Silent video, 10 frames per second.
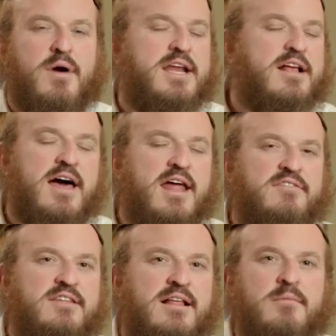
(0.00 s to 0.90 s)
Why did God
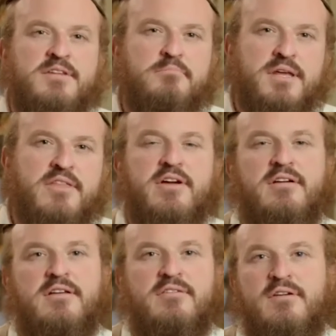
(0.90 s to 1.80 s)
have to tell him to be
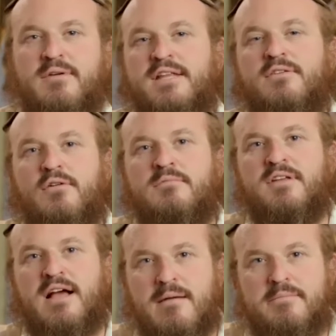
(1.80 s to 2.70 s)
there if he already told
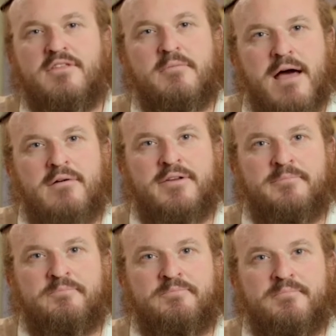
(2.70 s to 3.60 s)
him to come up to the
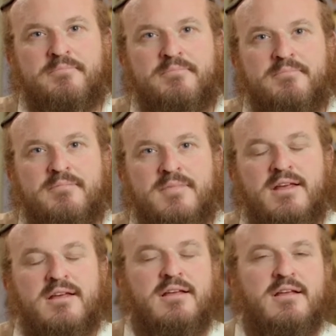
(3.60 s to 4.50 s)
mountain?
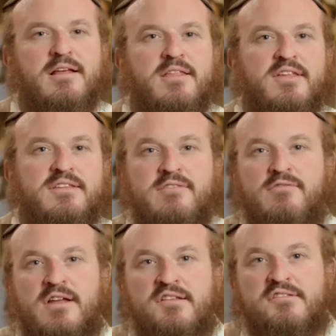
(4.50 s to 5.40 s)
The
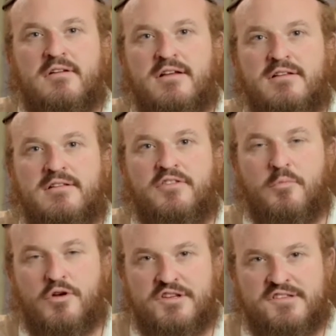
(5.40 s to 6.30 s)
Divrei Yisrael,
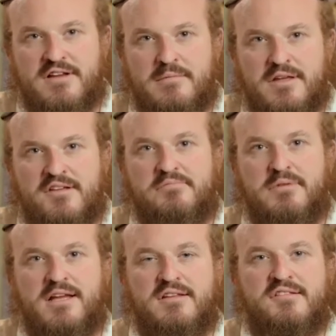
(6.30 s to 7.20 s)
the Modzitzer Rebbe,
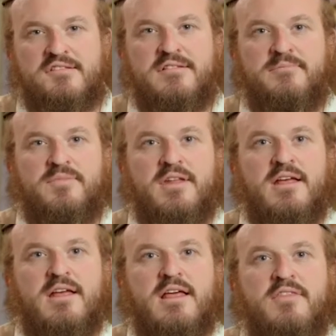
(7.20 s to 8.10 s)
explains
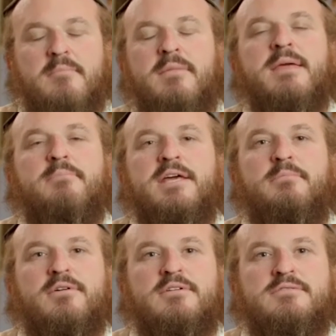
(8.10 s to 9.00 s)
that many
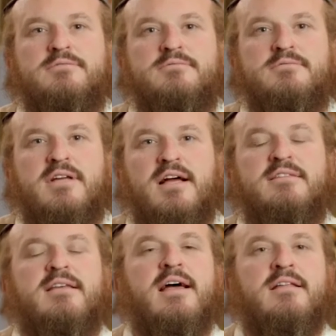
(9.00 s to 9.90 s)
people
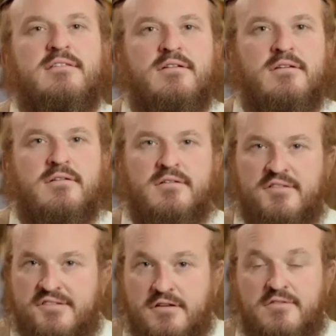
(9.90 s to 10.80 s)
attend
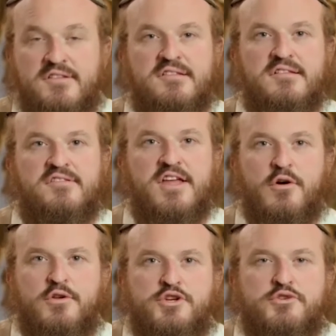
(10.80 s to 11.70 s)
services. They
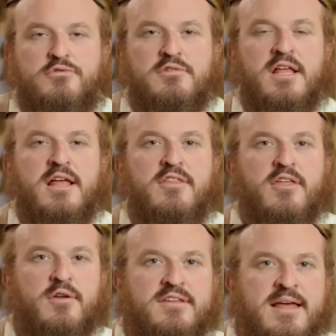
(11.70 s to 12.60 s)
go to shul,
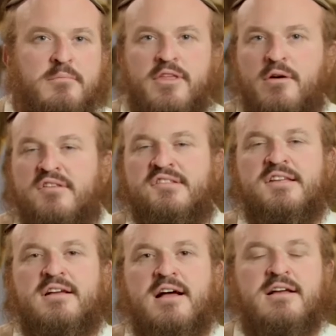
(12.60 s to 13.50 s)
they go to temple, they go to
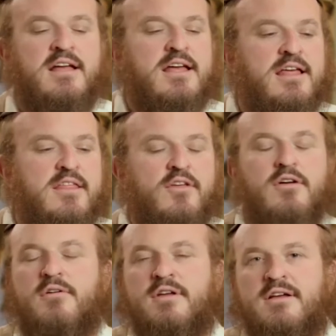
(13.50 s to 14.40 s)
synagogue,
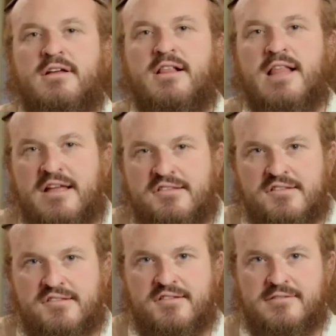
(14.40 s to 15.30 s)
they'll go to
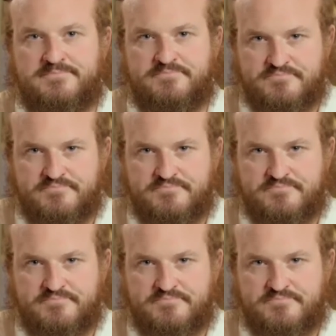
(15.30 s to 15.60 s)
classes.